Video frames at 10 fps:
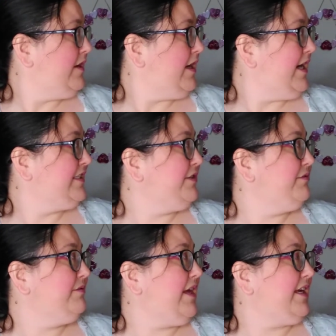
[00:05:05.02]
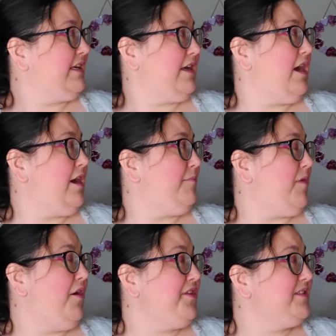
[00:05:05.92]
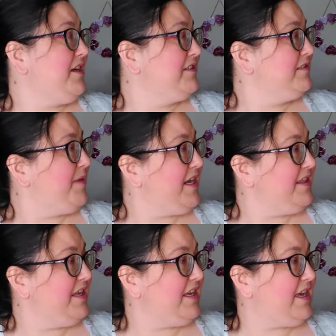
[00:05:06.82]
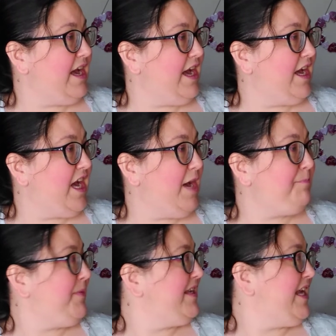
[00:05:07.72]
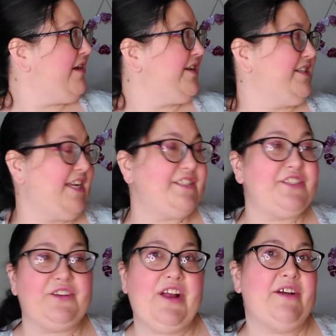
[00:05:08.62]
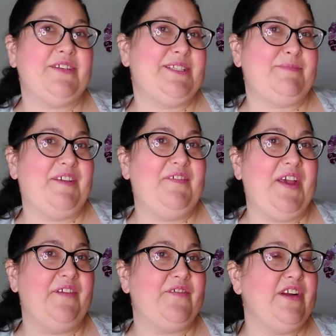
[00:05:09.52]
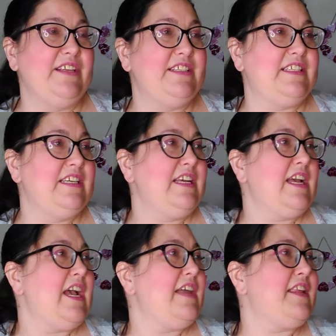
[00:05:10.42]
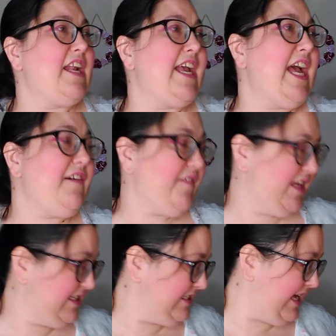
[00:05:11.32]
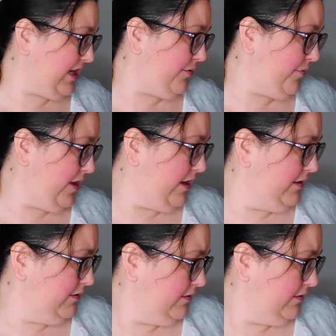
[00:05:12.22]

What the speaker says: I do like all the songs, but I think Up and Down and Touch the Ground is my favorite. And then I have a second one